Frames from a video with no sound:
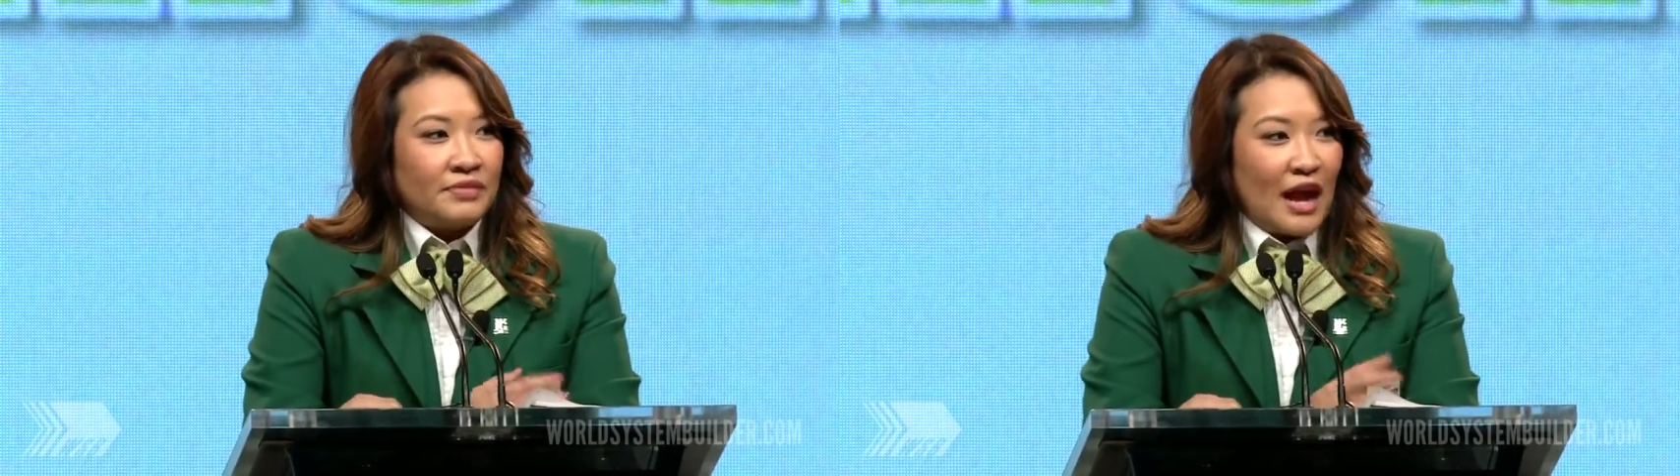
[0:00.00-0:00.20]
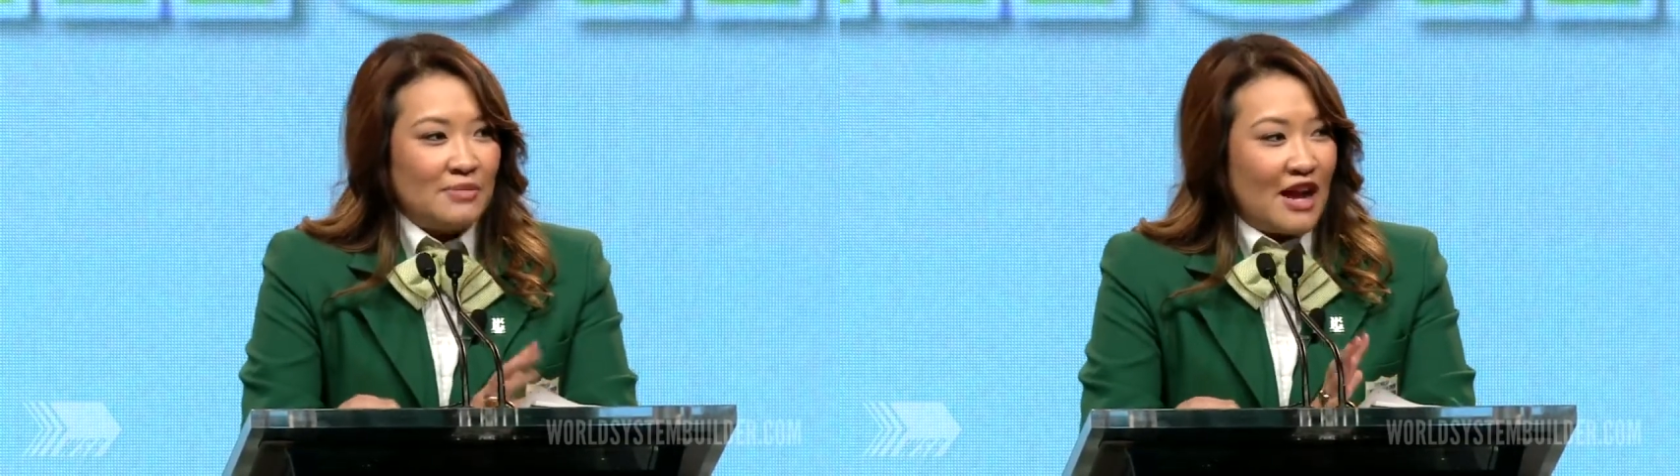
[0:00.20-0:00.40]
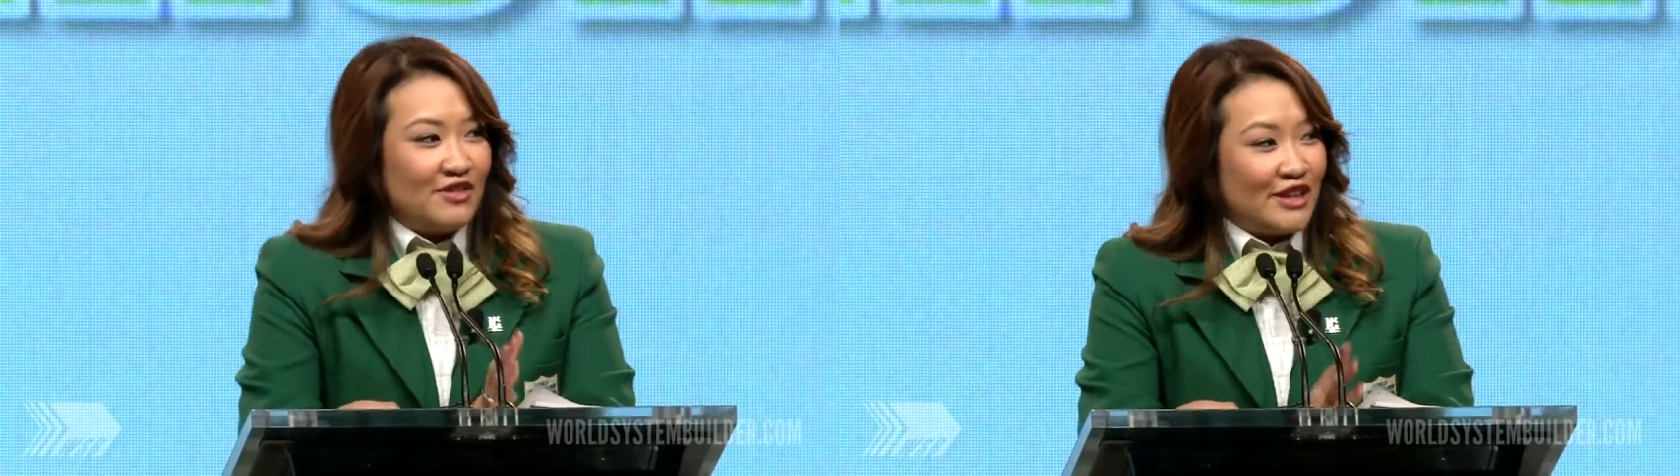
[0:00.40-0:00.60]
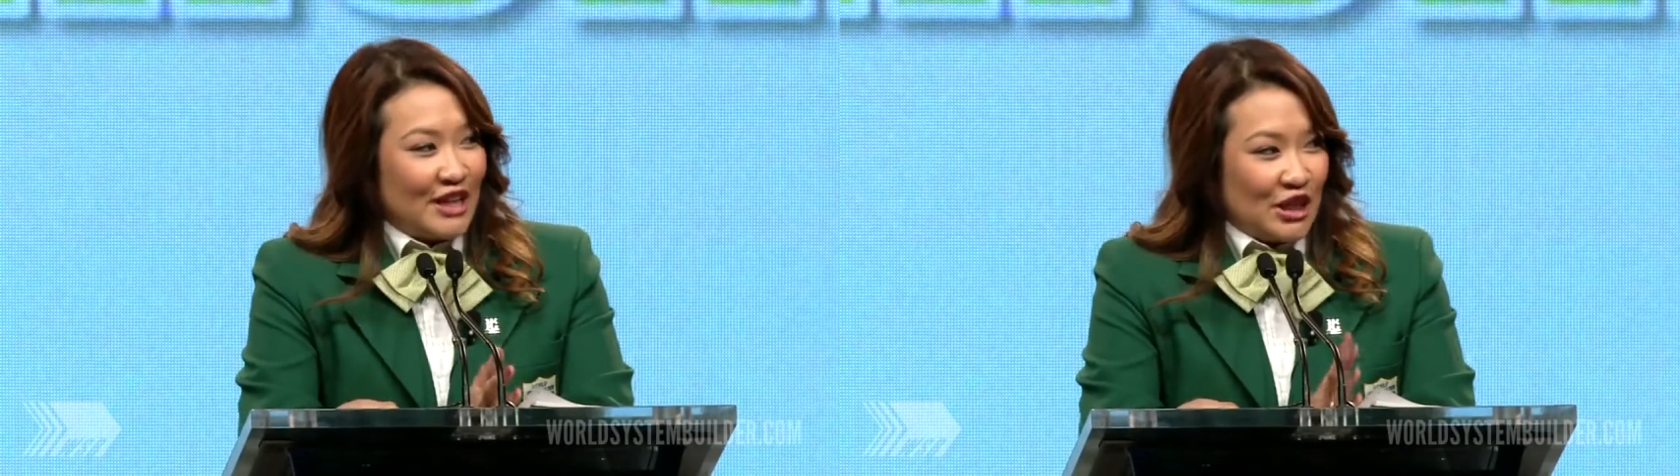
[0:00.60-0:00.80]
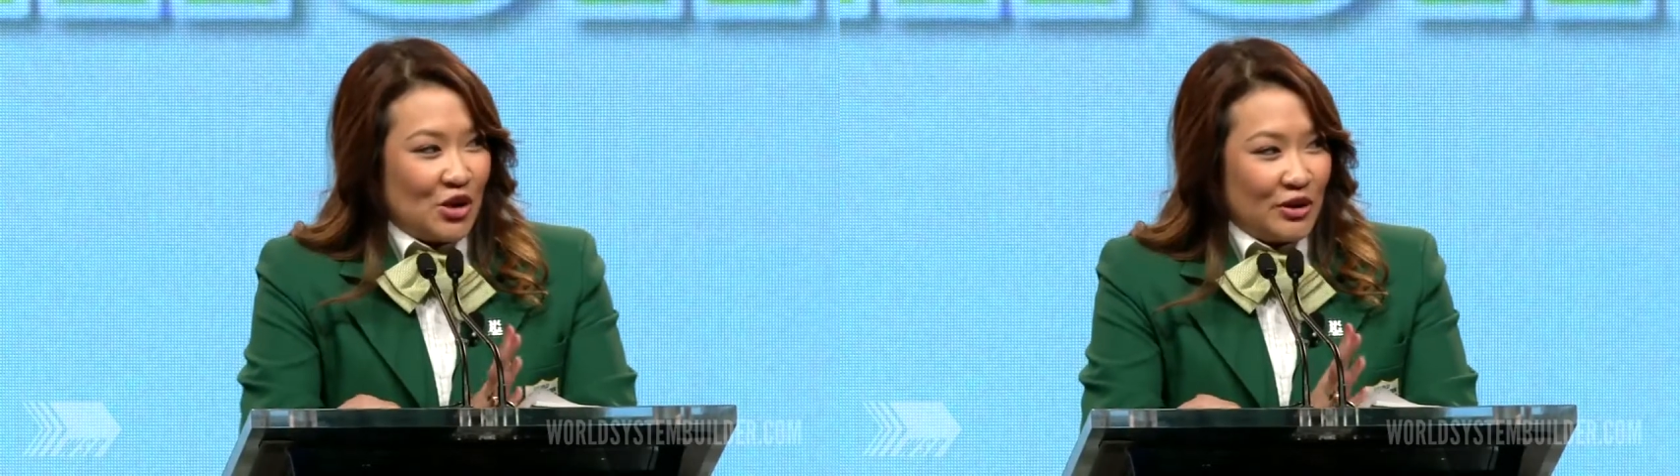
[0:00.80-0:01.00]
I'm definitely
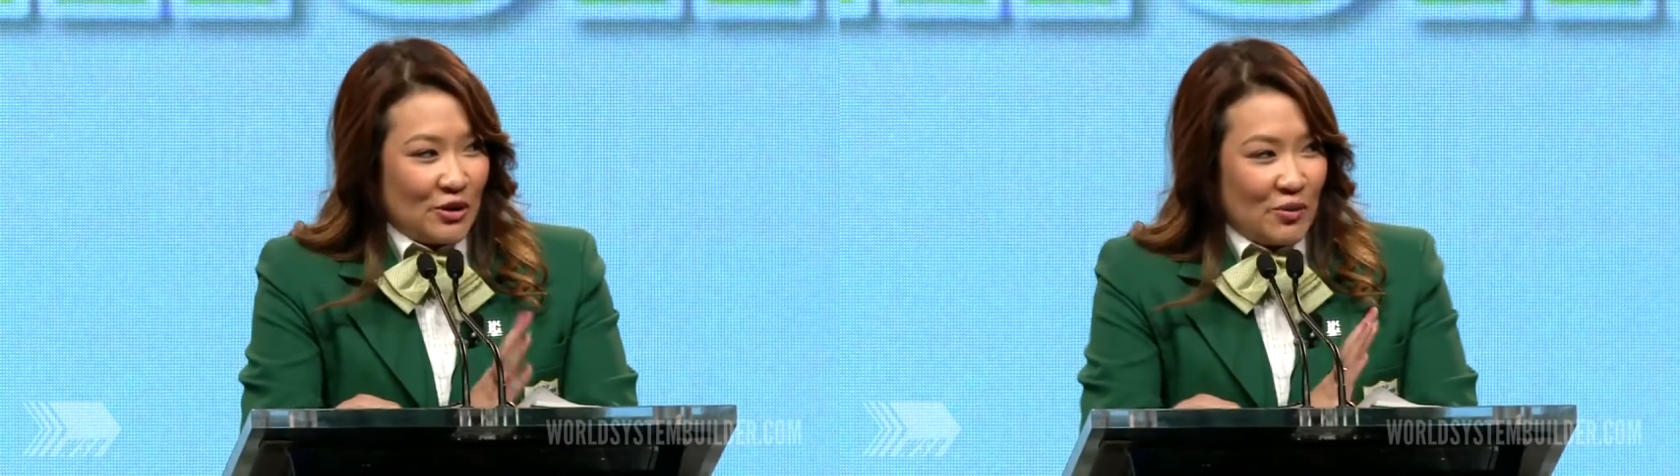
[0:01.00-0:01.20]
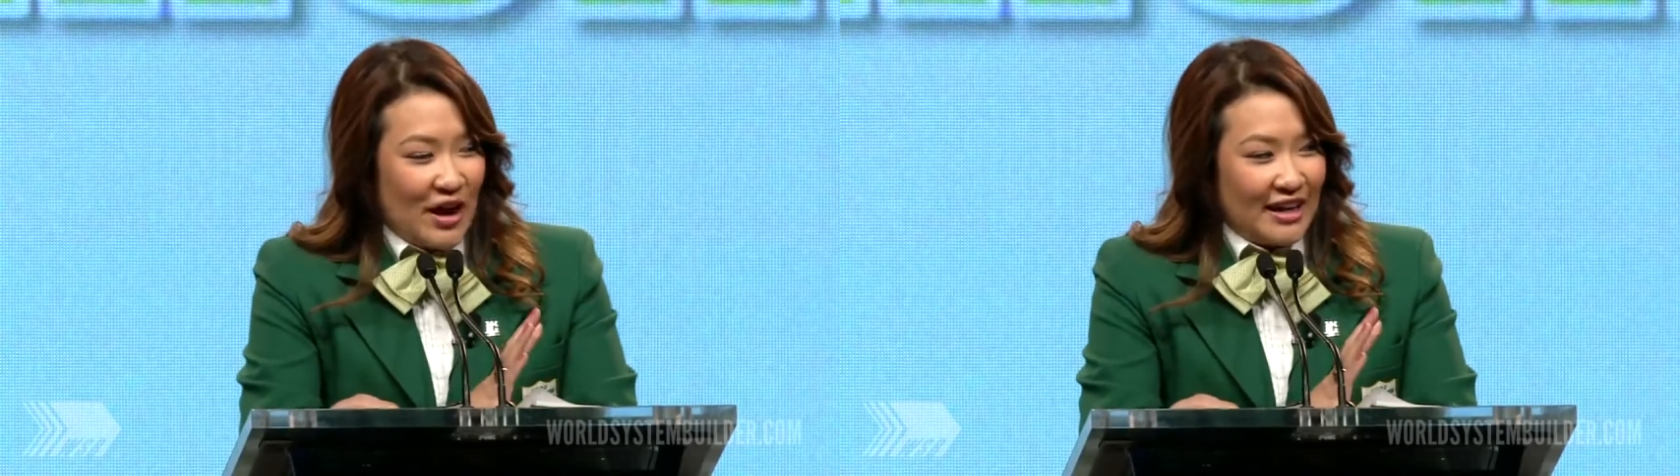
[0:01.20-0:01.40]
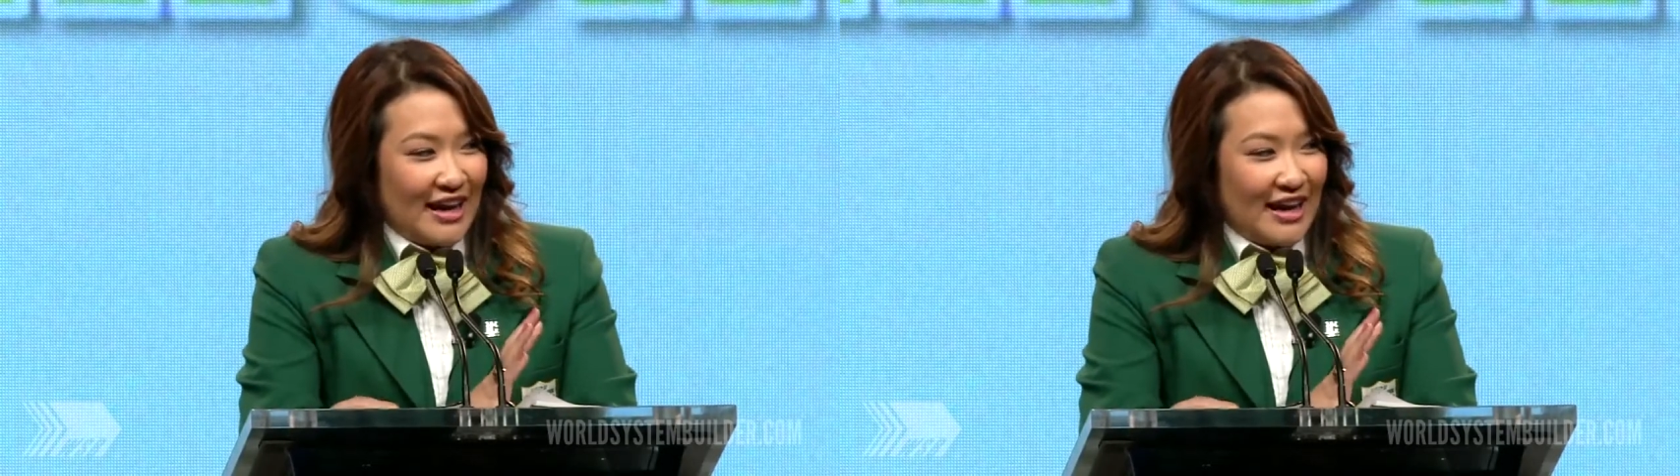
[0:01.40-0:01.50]
not the only one.